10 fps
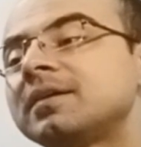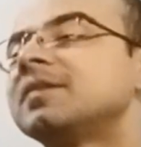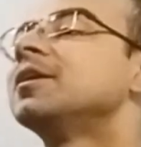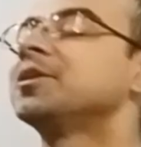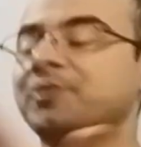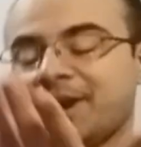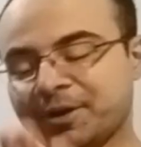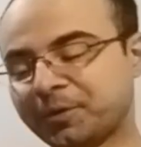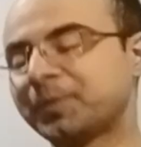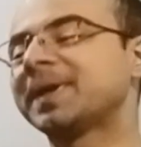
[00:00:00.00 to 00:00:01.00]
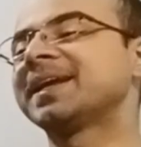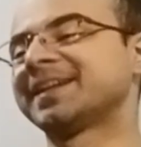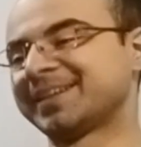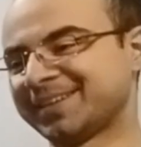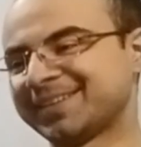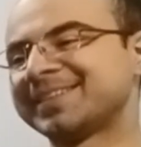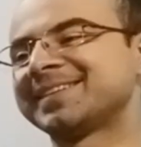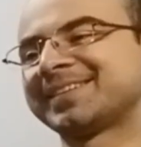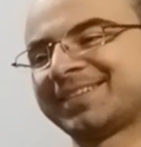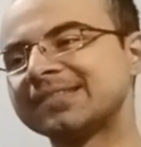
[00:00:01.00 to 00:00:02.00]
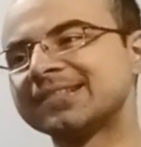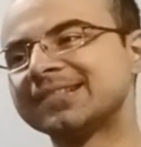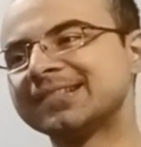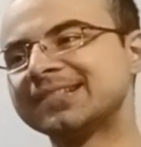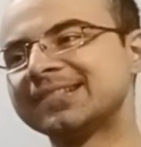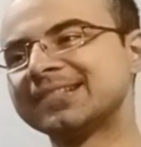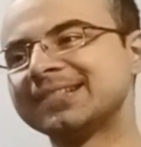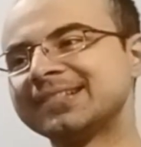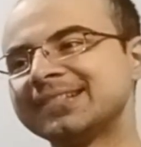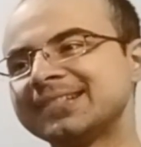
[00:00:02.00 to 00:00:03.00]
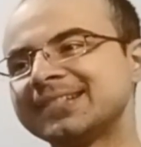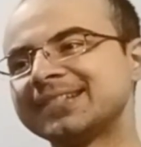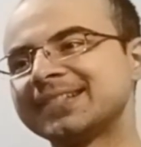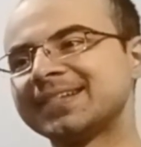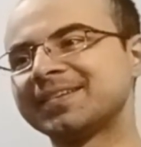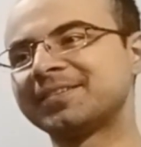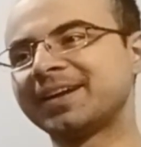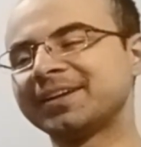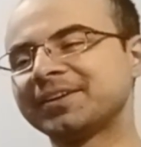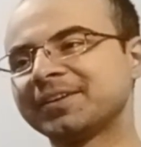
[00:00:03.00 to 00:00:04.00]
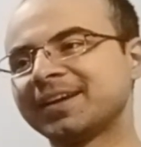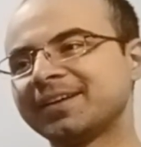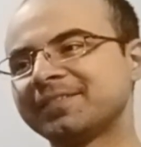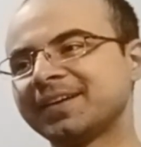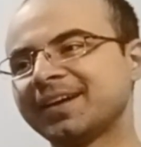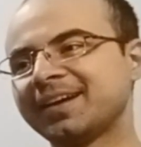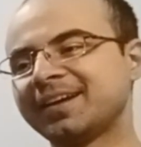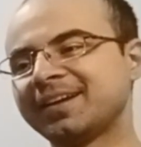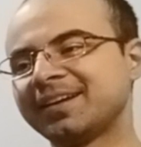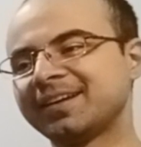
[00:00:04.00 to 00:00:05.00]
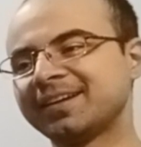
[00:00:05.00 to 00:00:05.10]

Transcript: a drag queen. Mm-hmm. Ready to give it.